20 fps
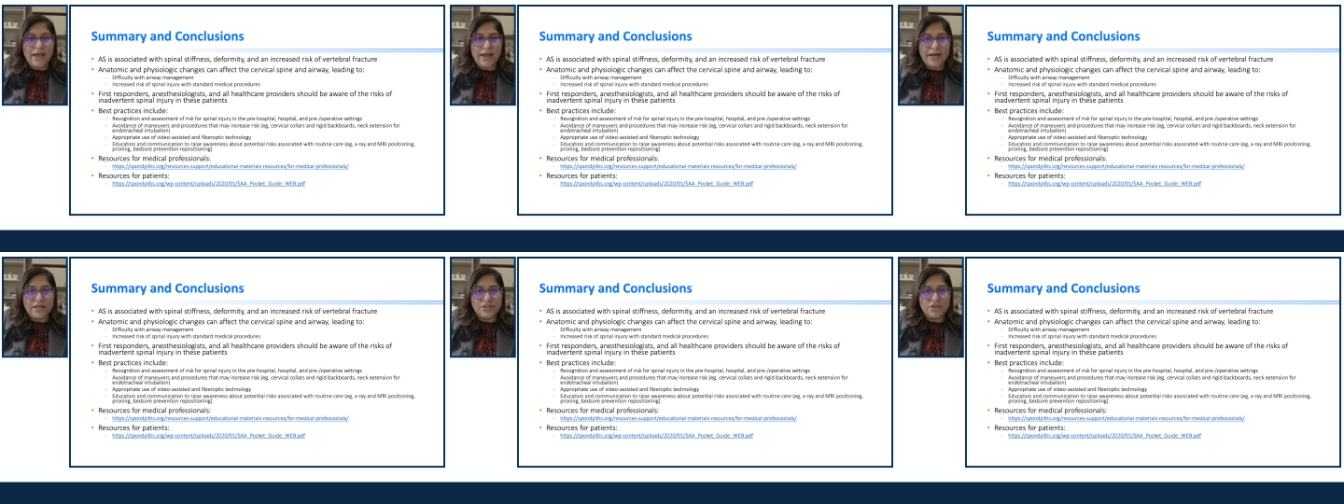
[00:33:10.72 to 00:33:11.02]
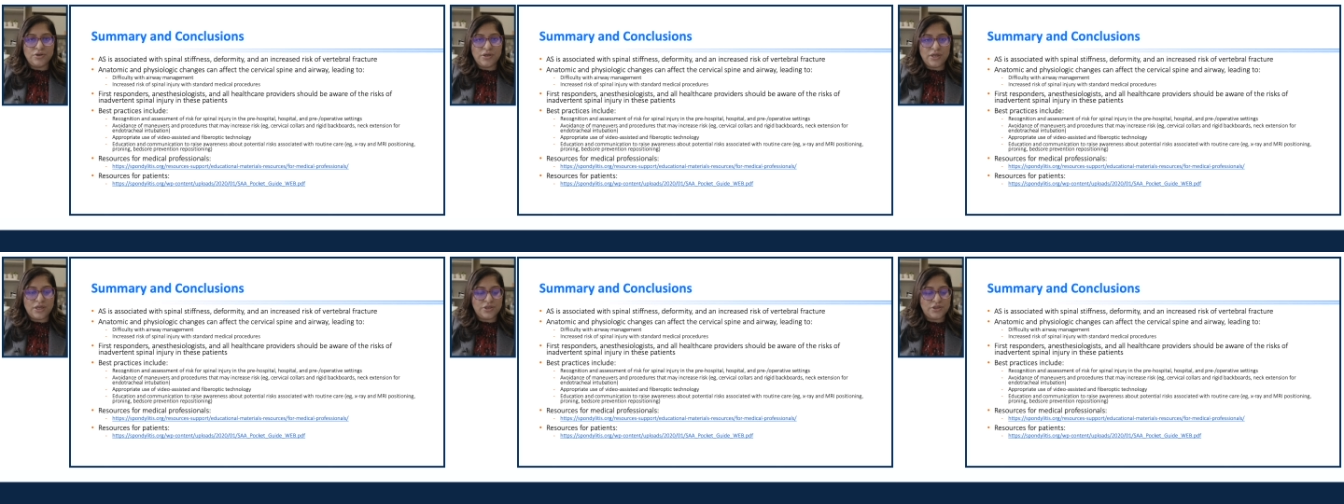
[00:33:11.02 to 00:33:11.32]

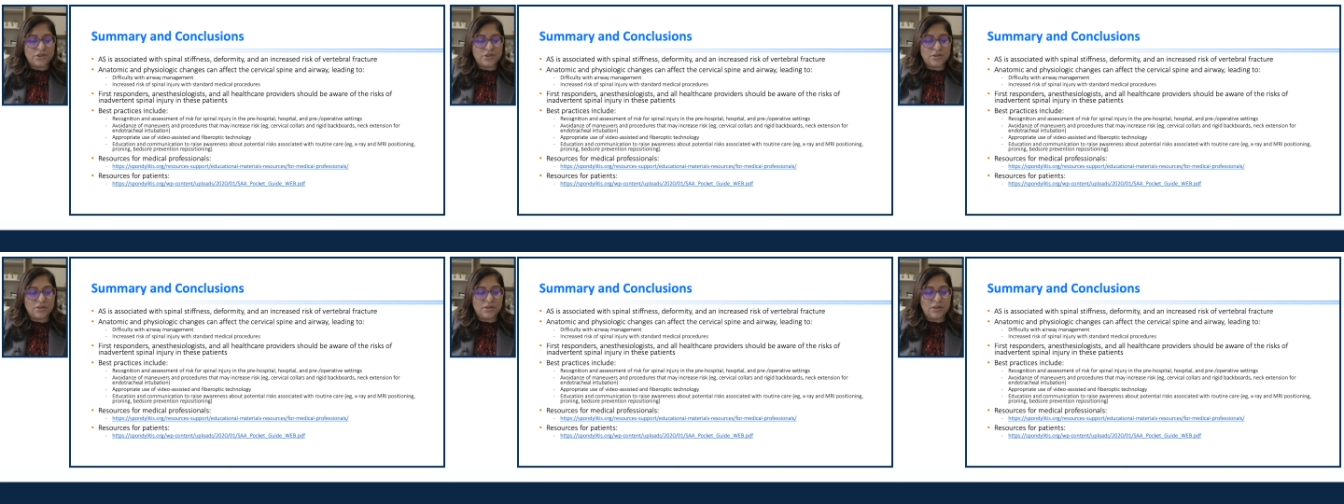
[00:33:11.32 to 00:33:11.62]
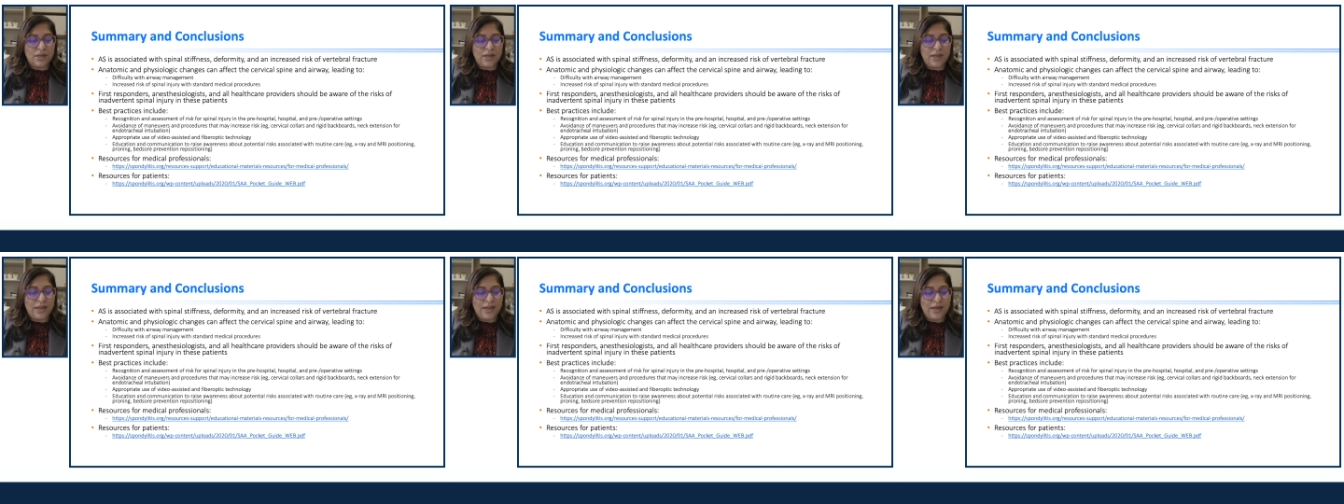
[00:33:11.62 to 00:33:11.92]
Education
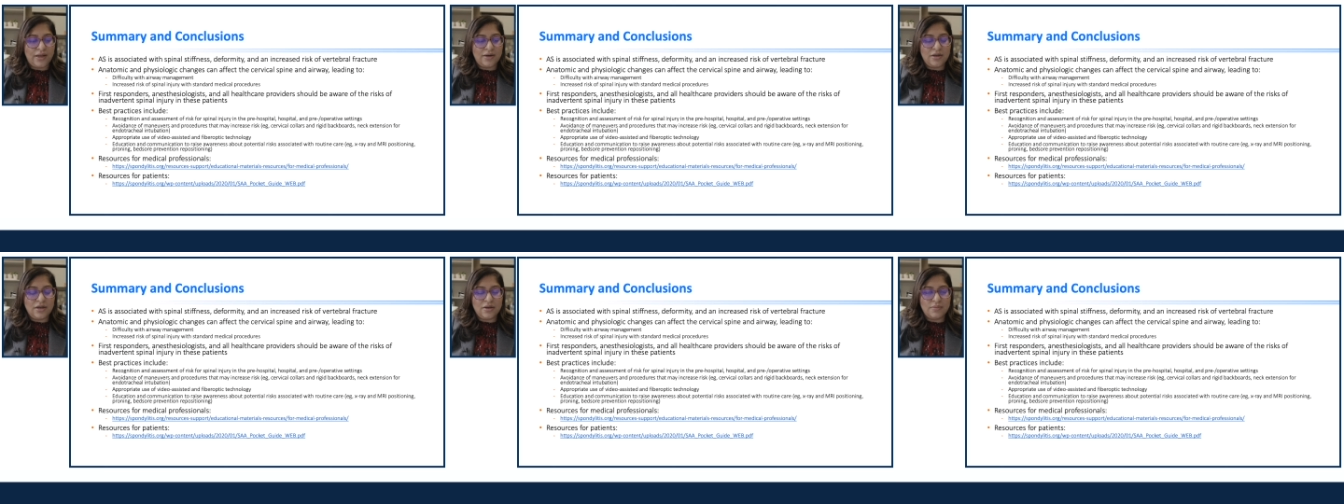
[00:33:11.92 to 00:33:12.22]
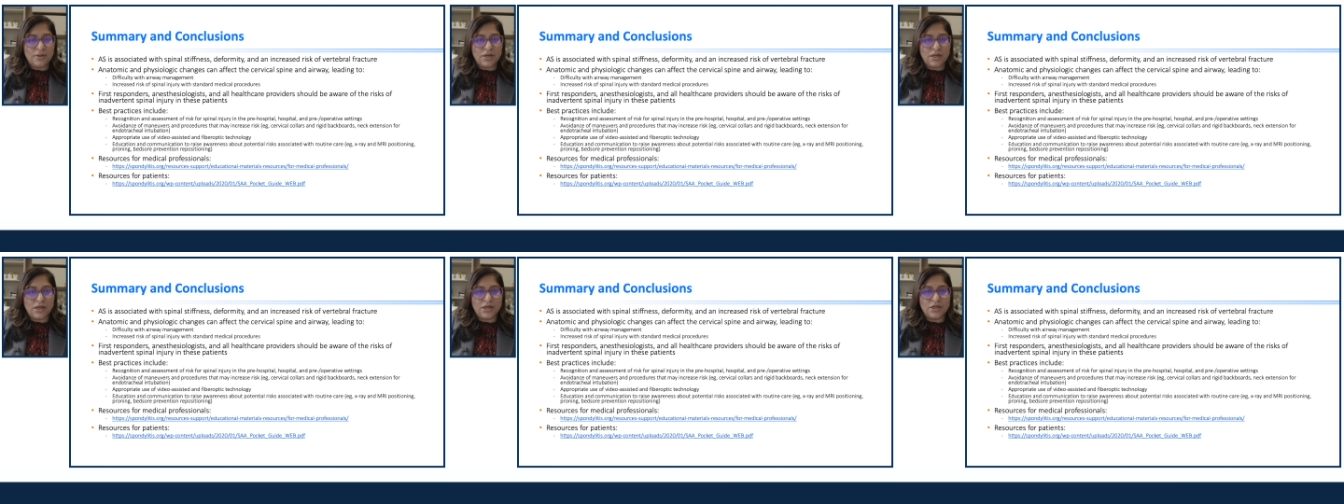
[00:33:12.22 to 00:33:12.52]
and
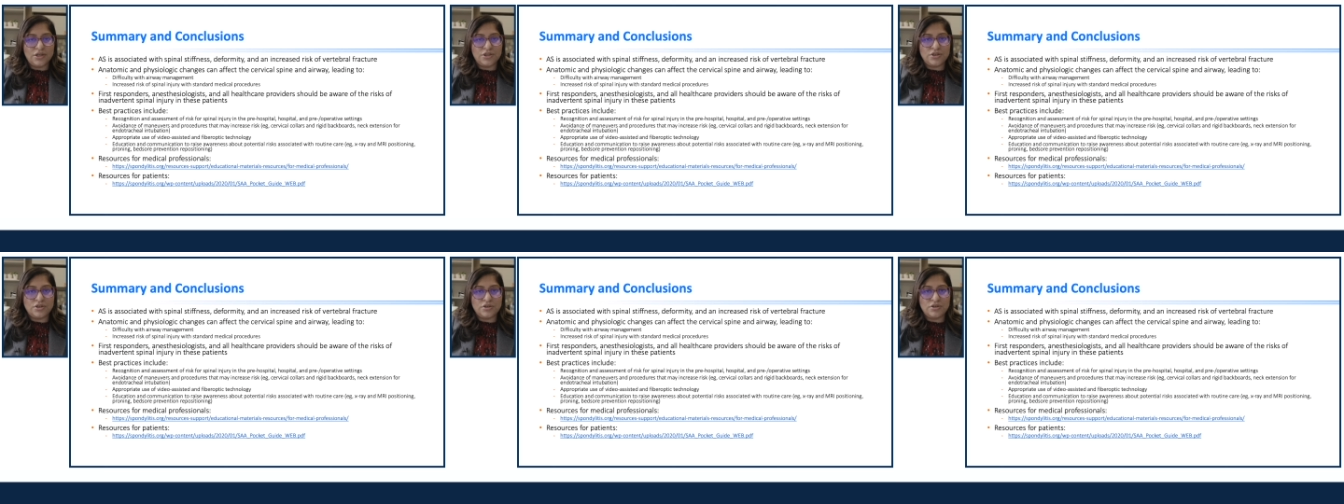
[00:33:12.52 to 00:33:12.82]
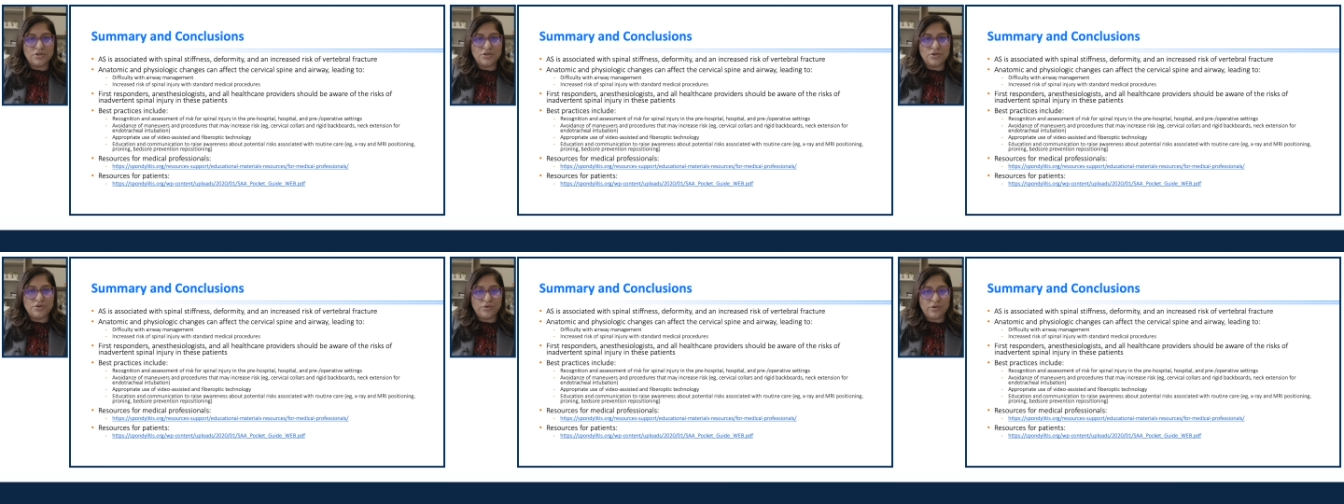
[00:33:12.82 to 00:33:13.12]

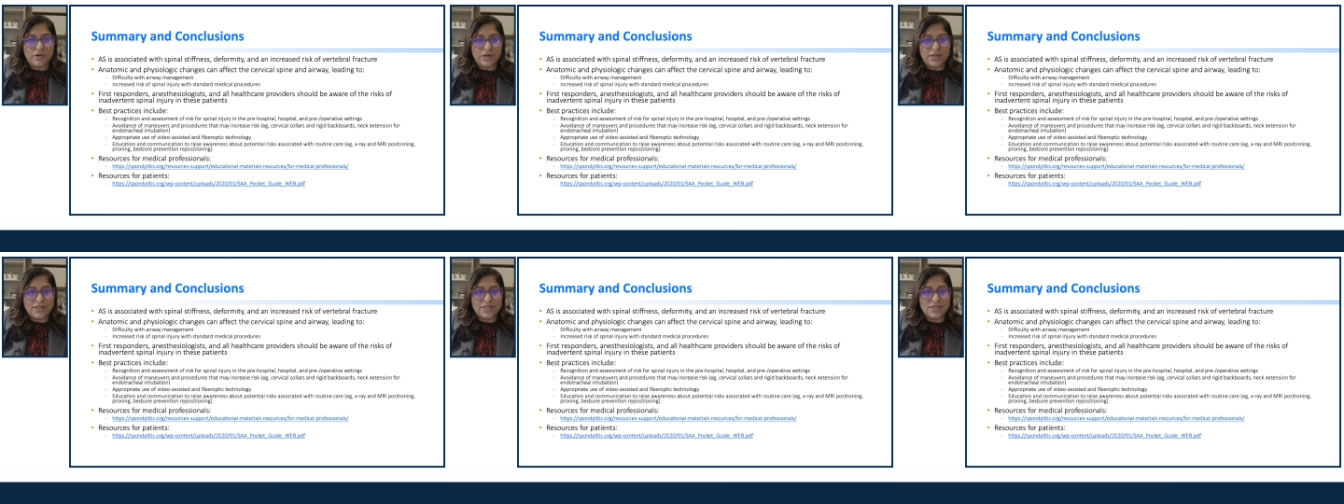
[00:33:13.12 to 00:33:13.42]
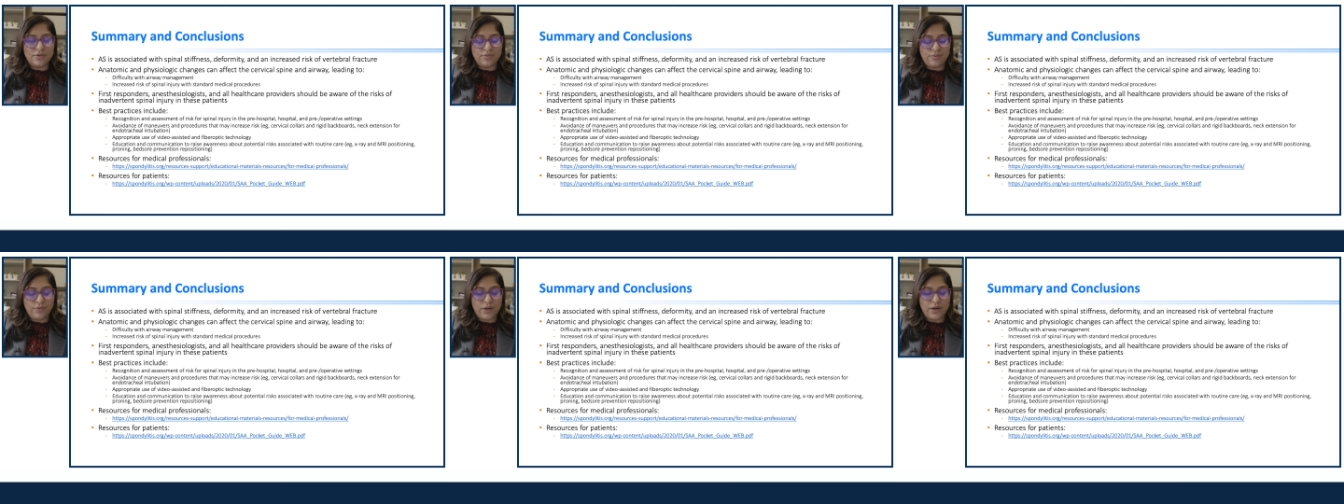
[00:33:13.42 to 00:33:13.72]
communication to raise
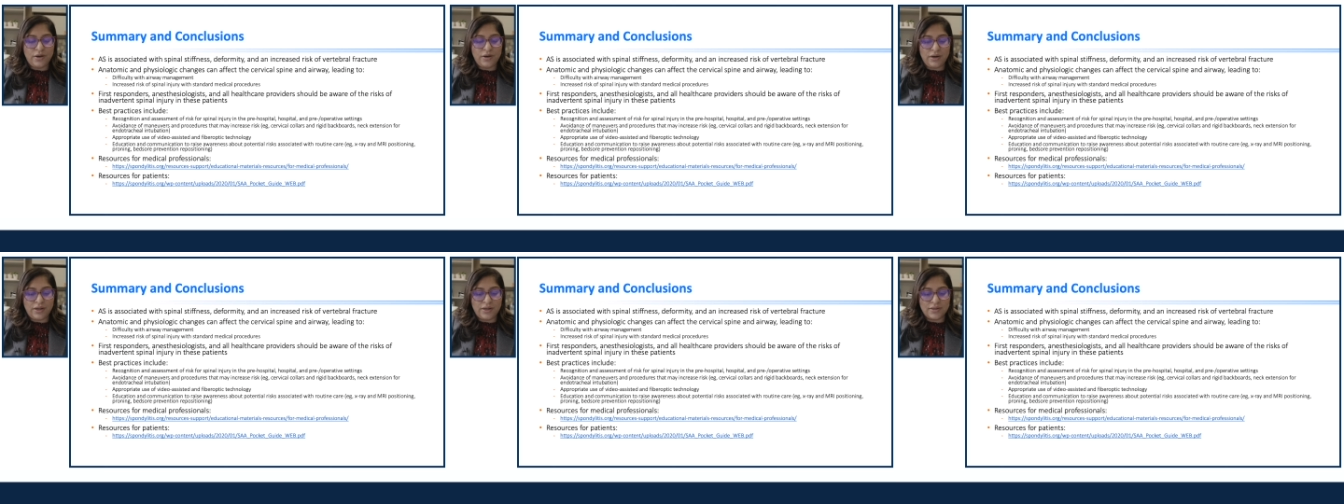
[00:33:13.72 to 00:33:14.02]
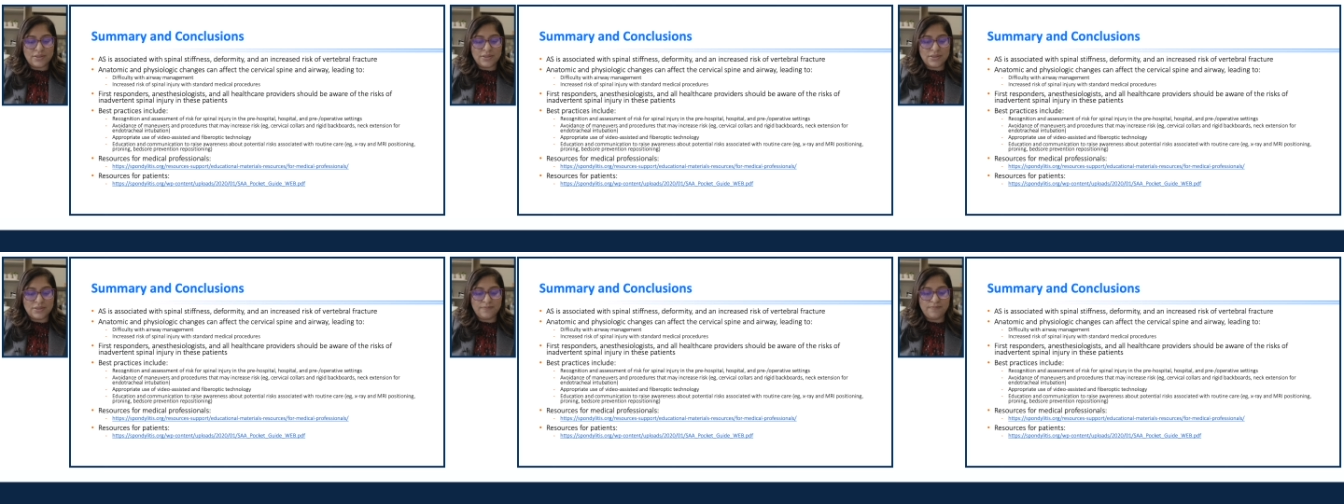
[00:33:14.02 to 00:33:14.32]

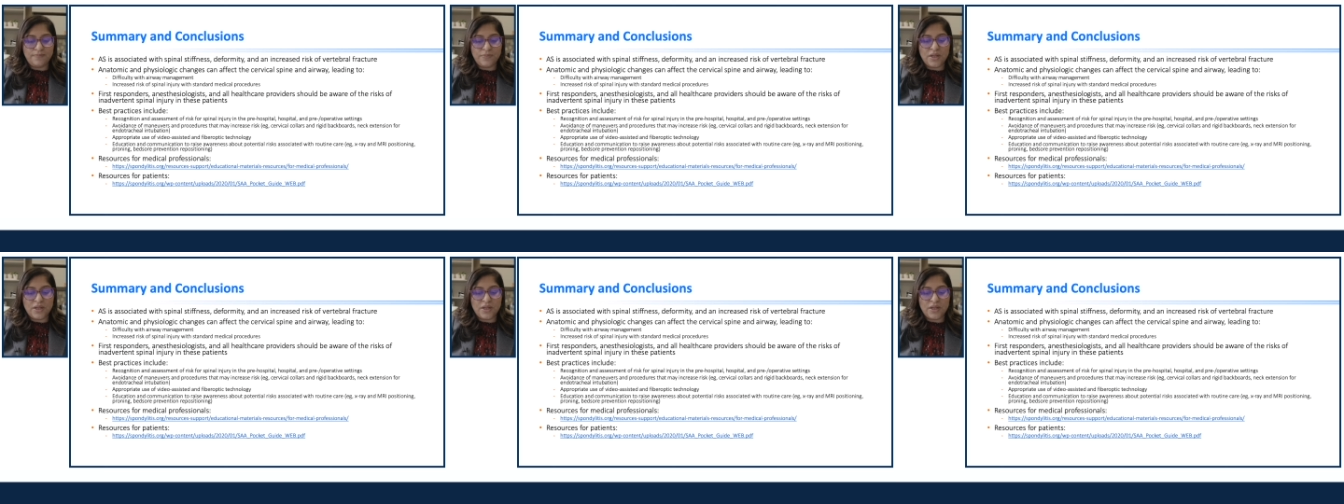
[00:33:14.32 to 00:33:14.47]
awareness